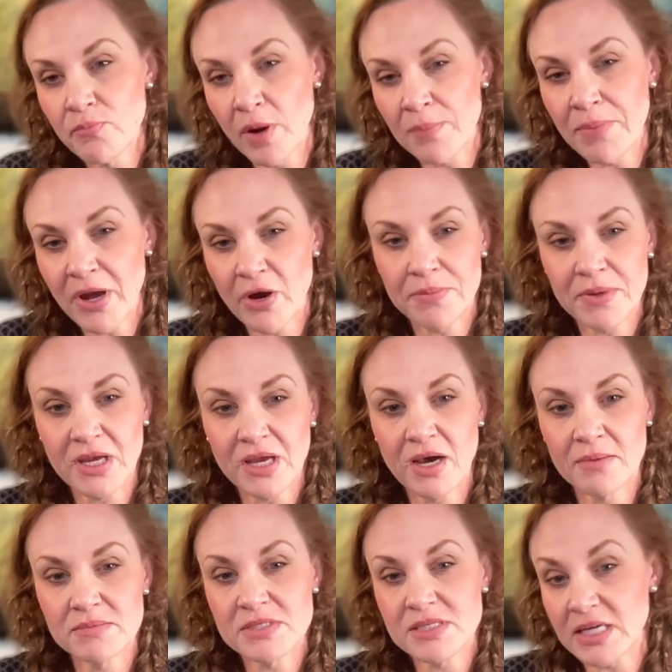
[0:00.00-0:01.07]
One parent
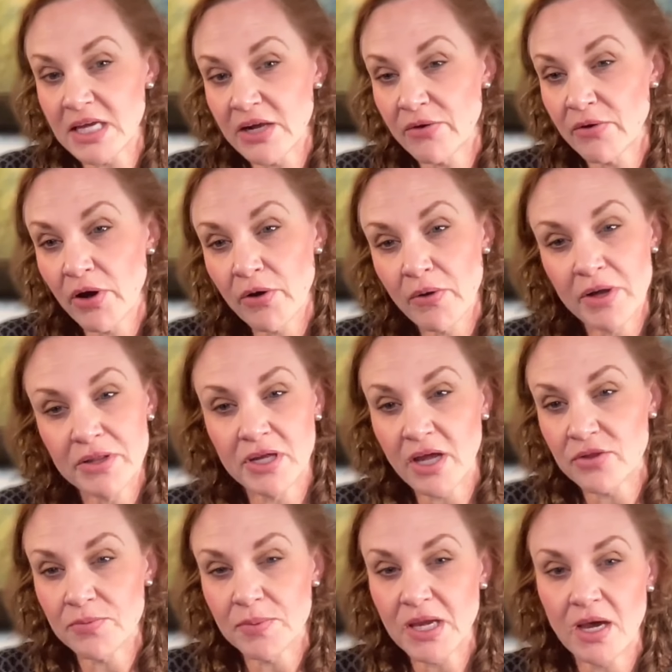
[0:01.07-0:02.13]
becomes the hero and the
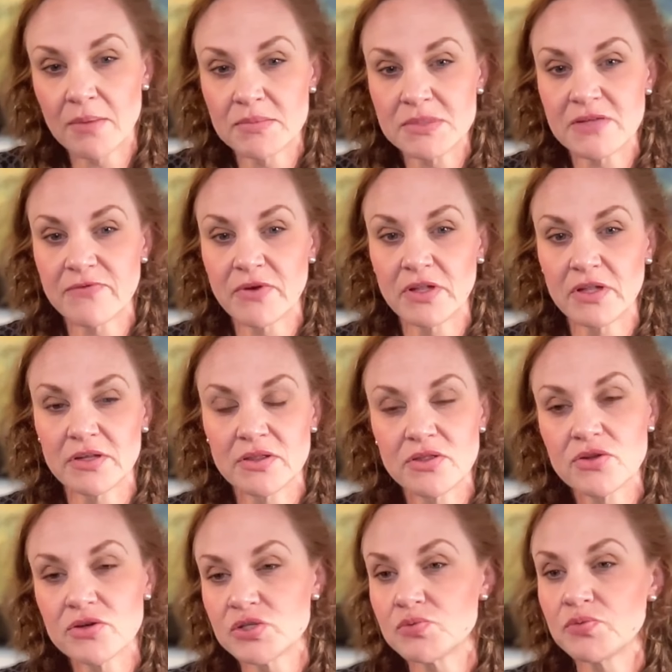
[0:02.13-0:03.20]
other becomes the villain.
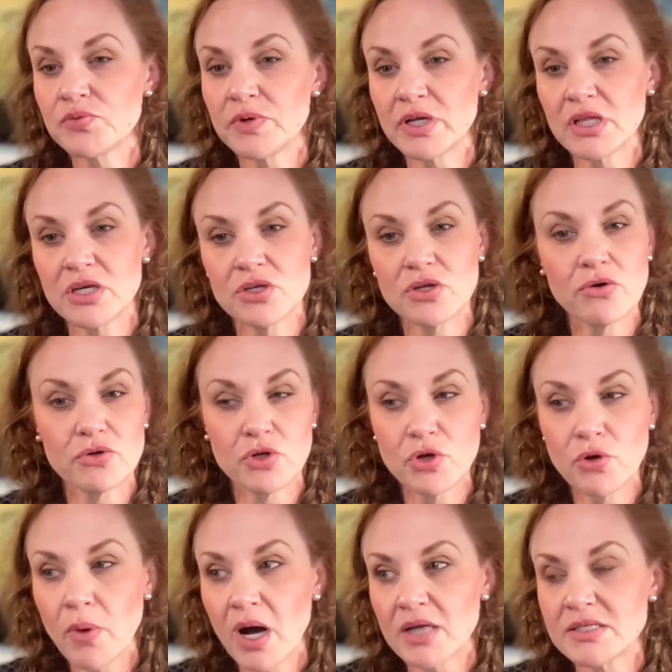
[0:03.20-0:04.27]
There's really no
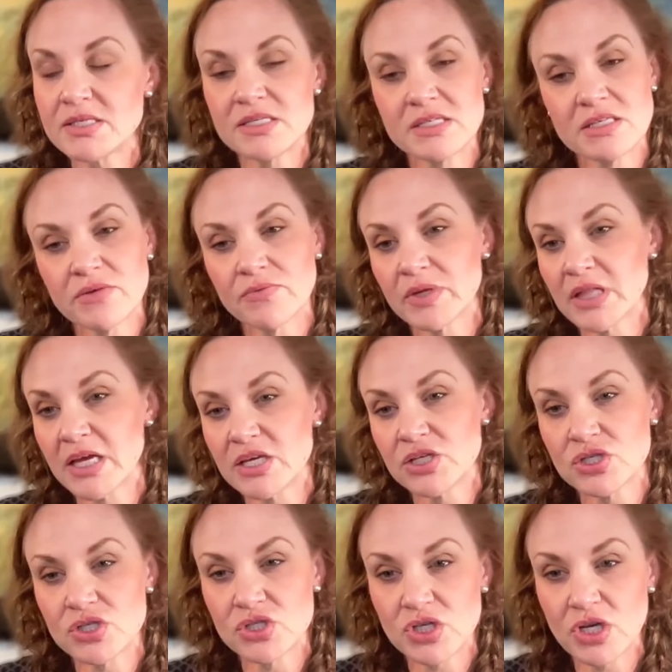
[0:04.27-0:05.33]
nuances in the
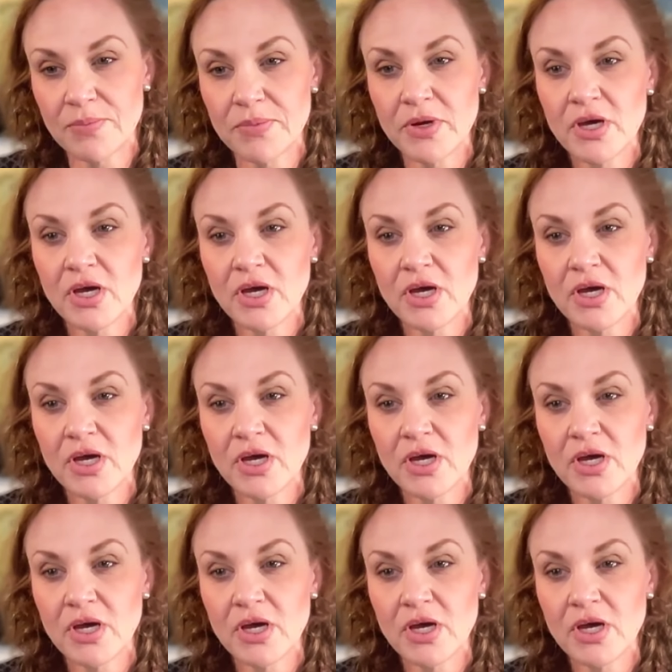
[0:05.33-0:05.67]
relationship.